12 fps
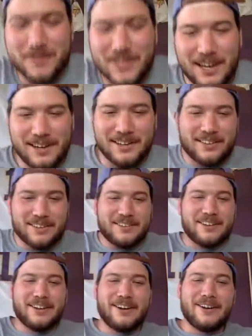said is
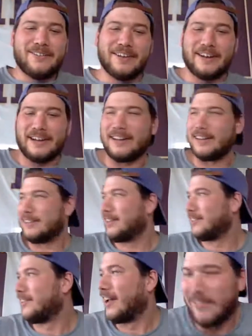no uh,
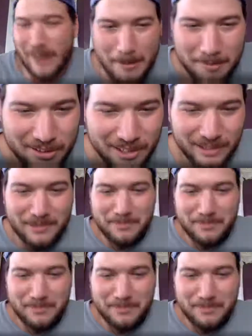does not represent